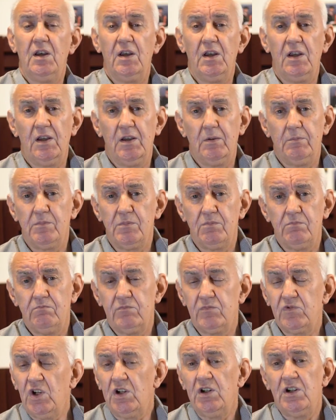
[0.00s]
Um,
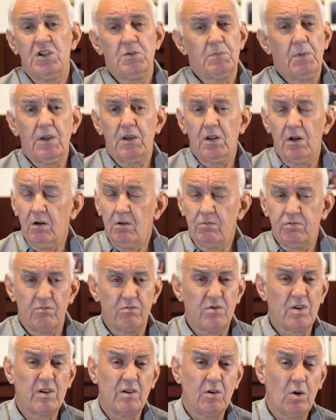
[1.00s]
generally speaking, it'll
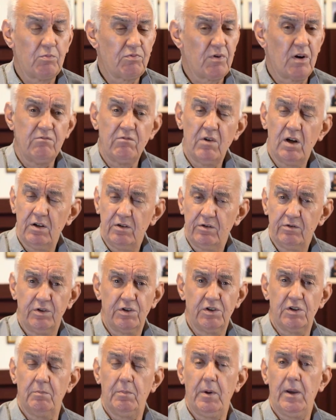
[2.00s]
probably operate right
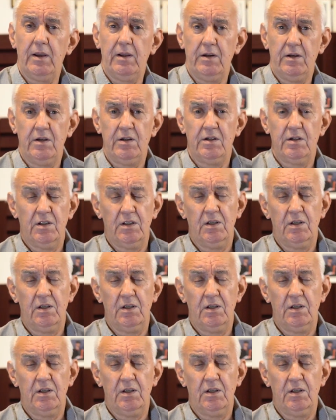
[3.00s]
across the band.